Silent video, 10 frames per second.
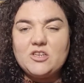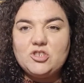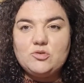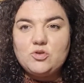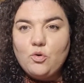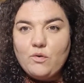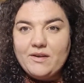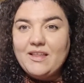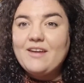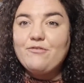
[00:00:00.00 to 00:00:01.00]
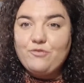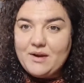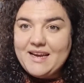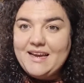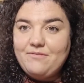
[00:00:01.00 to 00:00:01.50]
a tutorial, like a
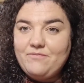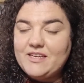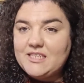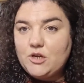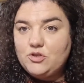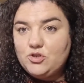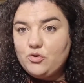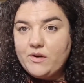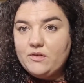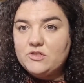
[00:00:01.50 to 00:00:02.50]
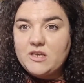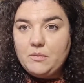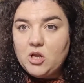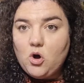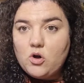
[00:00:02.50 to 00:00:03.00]
free video tutorial sew
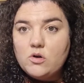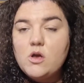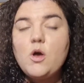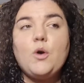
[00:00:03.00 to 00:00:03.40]
along,